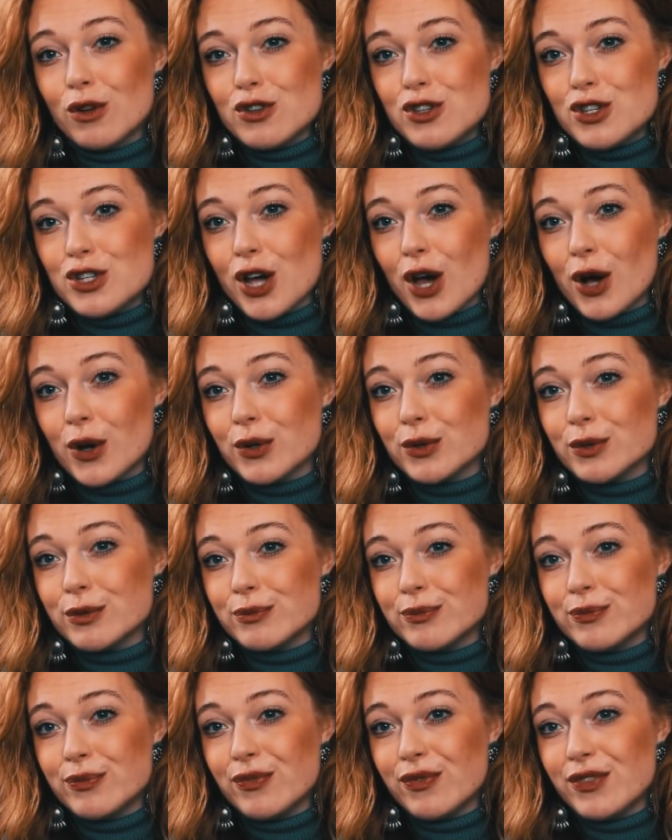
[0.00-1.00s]
So
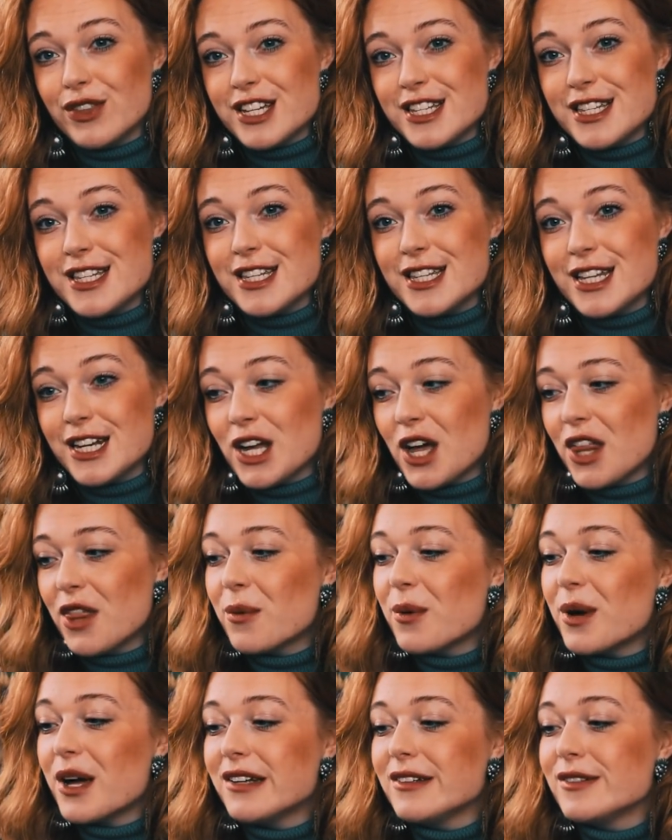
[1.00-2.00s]
this is another
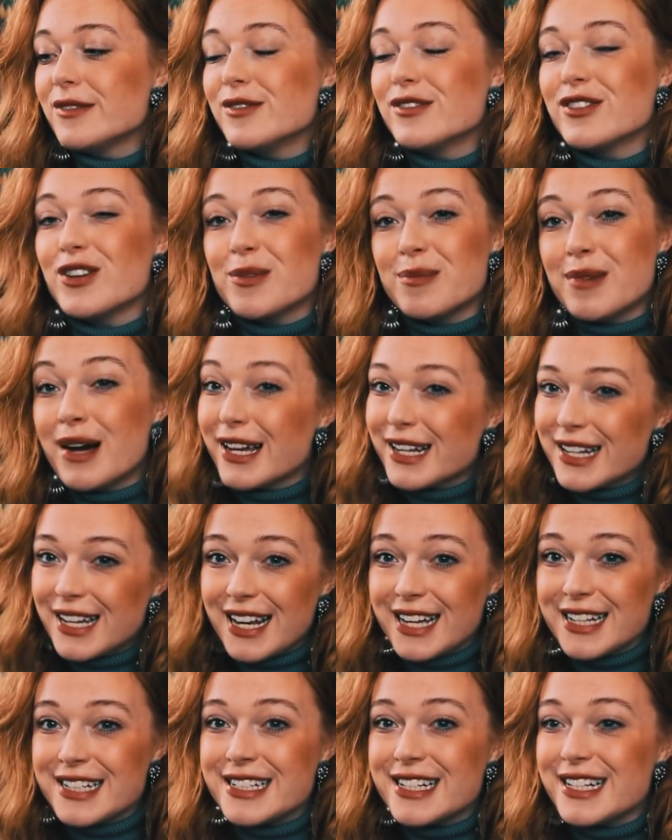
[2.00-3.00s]
one for my
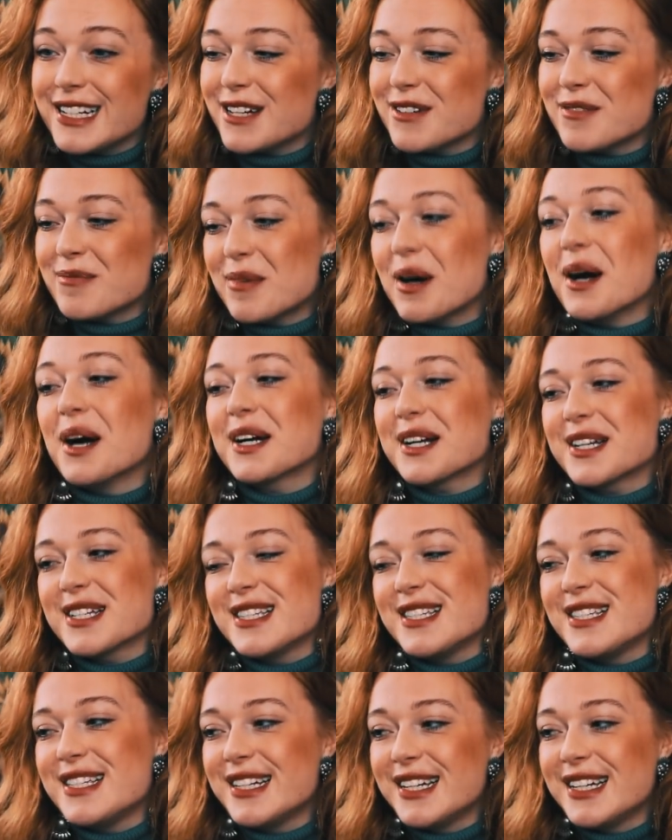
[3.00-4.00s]
collection of mugs.